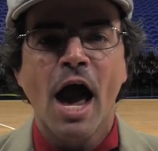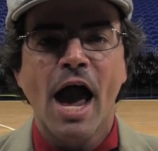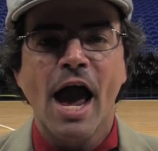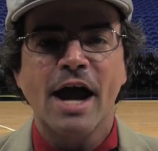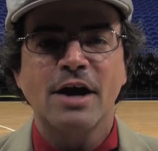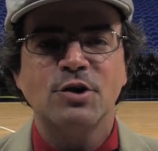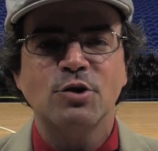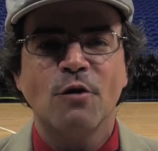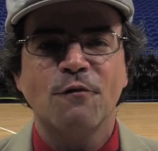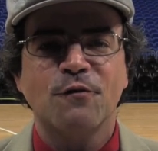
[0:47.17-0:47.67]

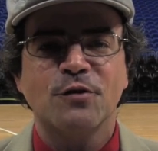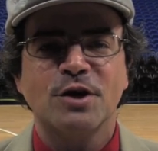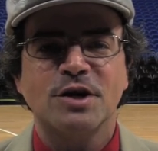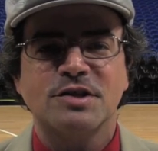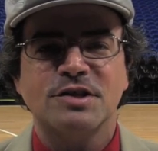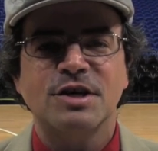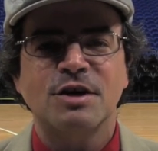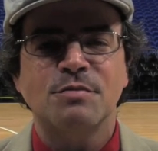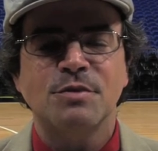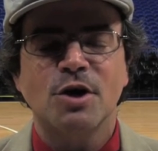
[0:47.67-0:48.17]
And don't
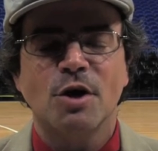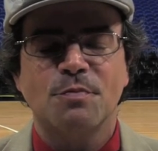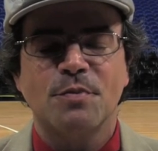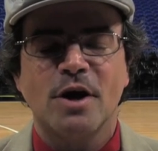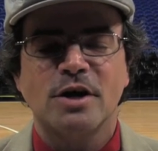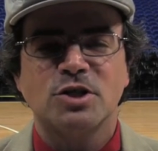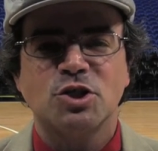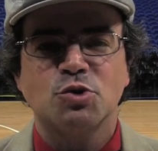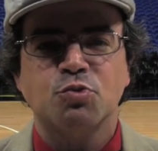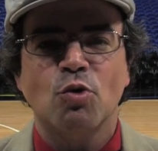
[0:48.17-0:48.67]
forget to hit me up
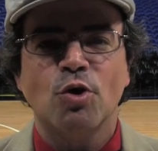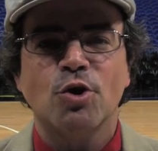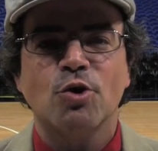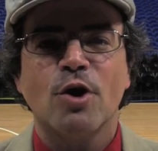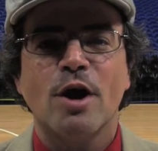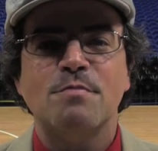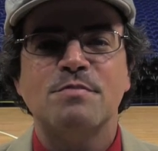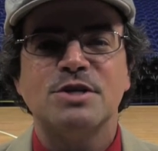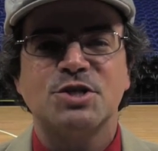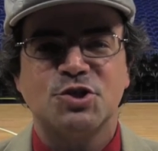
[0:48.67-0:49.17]
on
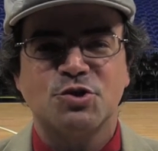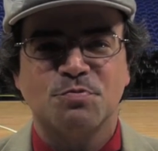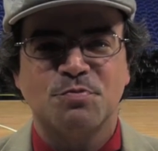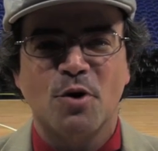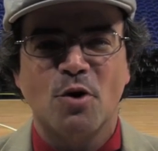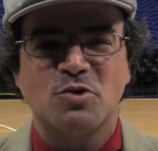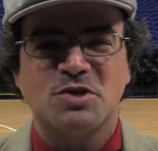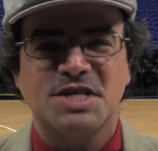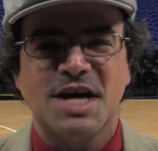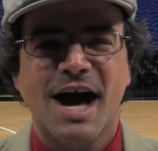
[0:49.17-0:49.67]
Twitter at Mister
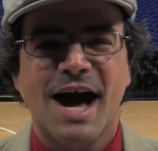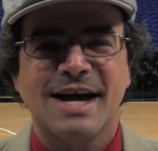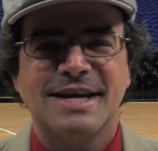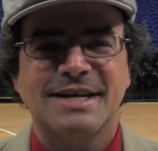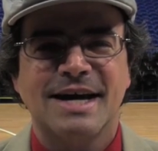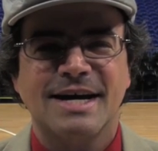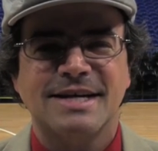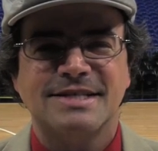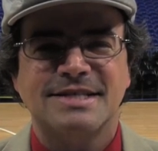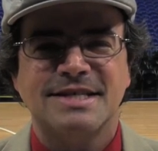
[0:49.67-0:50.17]
Bowtie
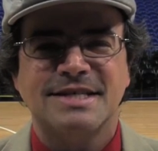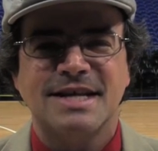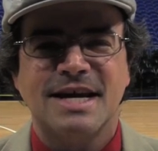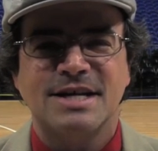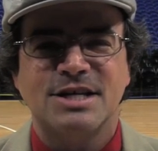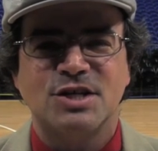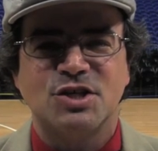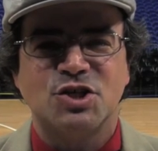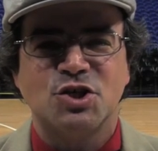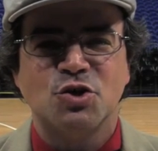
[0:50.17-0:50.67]
nineteen
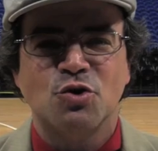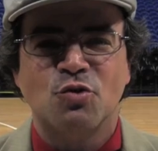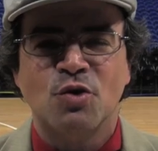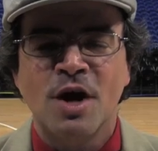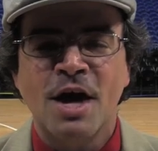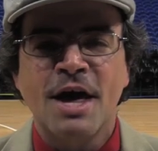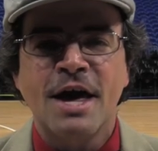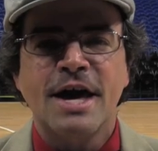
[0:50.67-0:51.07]
eighty-two.